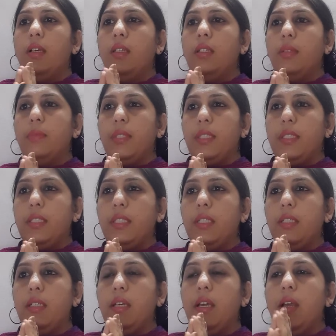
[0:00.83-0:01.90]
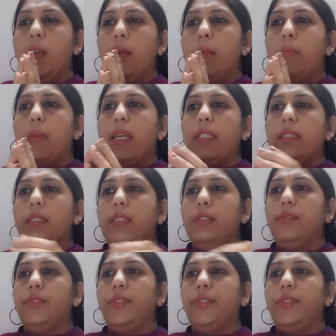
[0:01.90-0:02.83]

Namaste. Myself